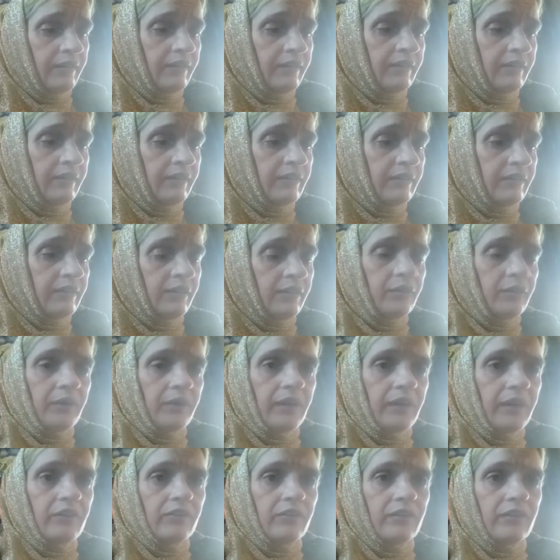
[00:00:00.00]
this is a
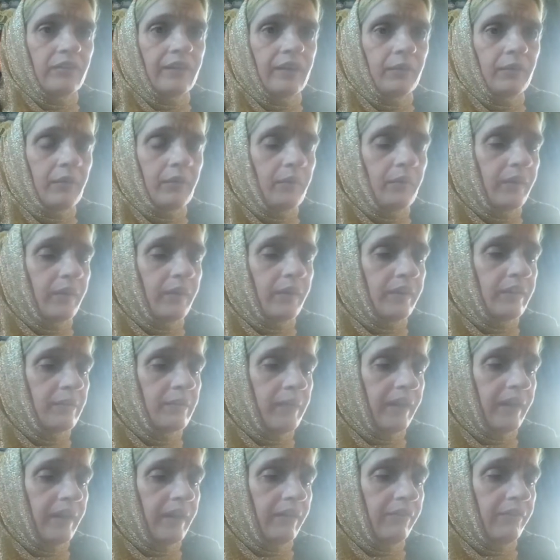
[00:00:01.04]
creation that we wanted to
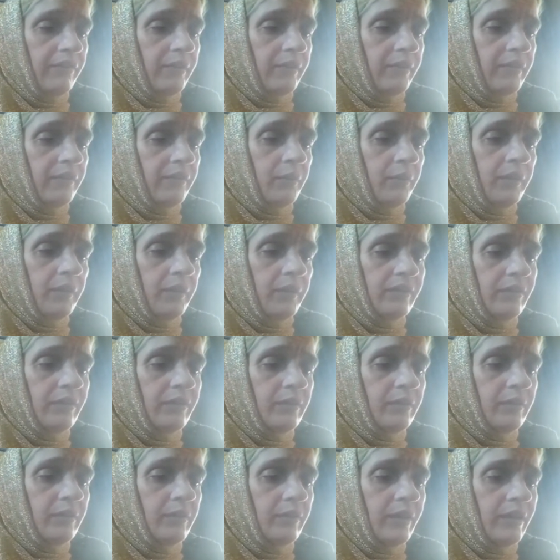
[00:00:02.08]
make for everyone
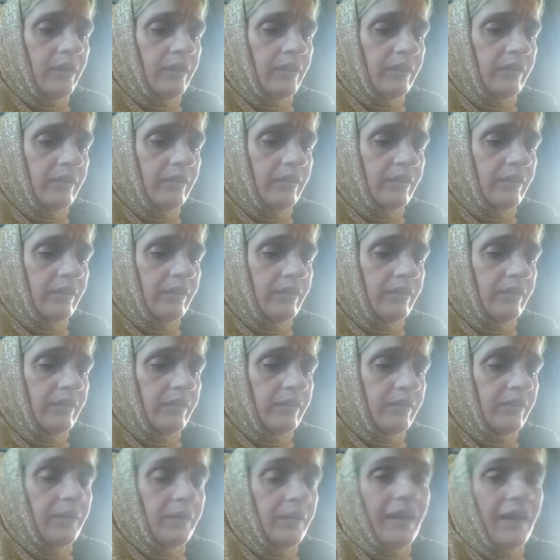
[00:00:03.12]
to
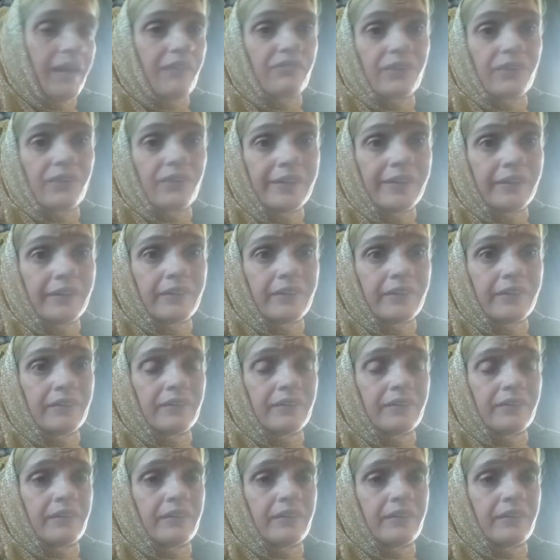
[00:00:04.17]
have fun in,